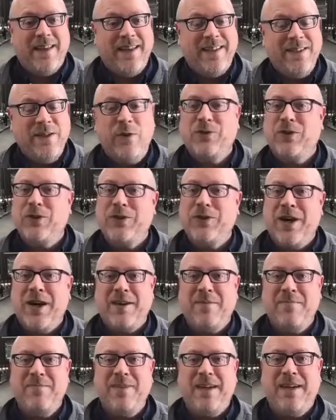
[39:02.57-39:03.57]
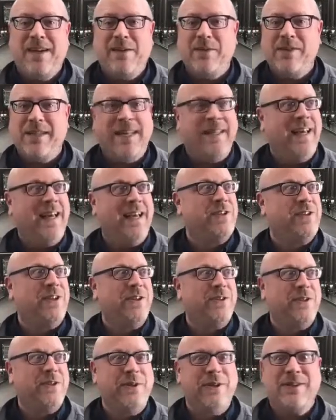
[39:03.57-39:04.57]
Notre Dame, was it last year,
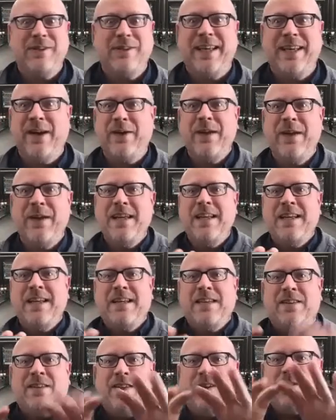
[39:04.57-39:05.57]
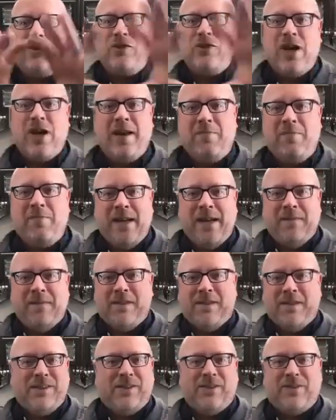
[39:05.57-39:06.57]
2 years ago? Those giant beams
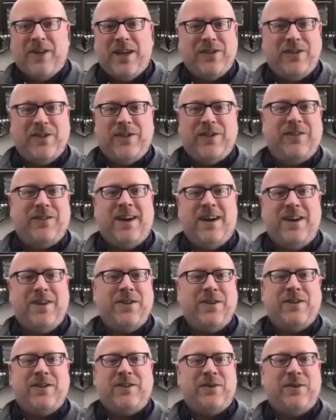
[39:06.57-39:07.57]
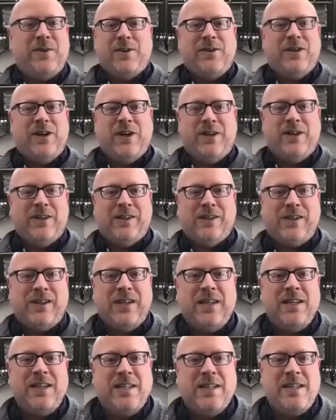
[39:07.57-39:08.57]
that stretch 100 and 200 yards.
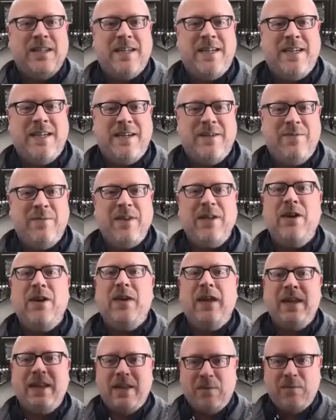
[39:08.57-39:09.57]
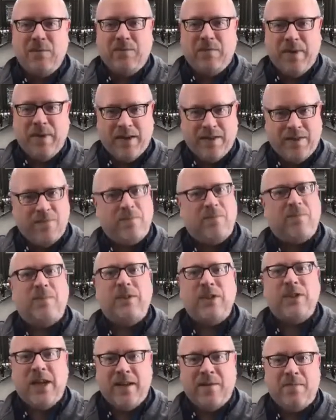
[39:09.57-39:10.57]
You know, they needed big,
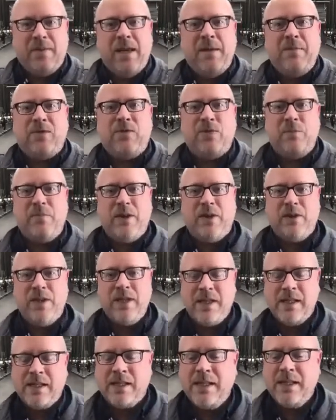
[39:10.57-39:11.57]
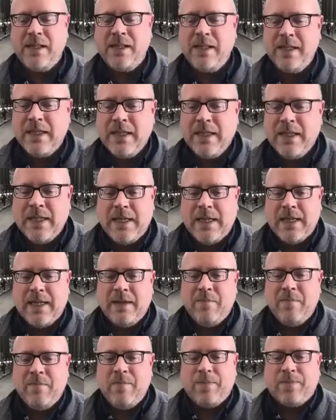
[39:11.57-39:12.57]
giant beams for buildings.
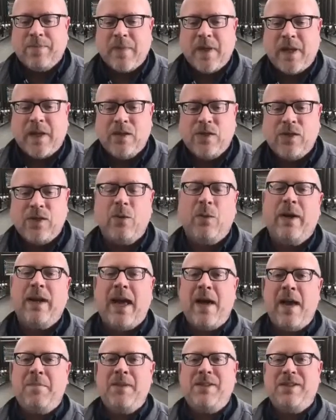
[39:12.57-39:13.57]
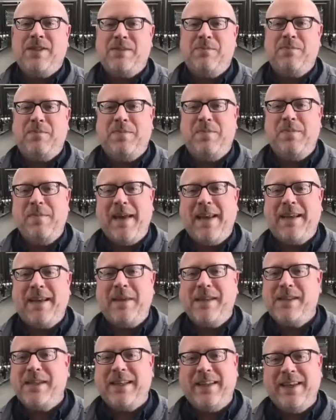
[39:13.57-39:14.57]
So what happens,
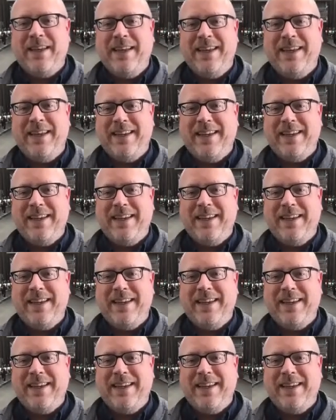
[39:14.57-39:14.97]
basically,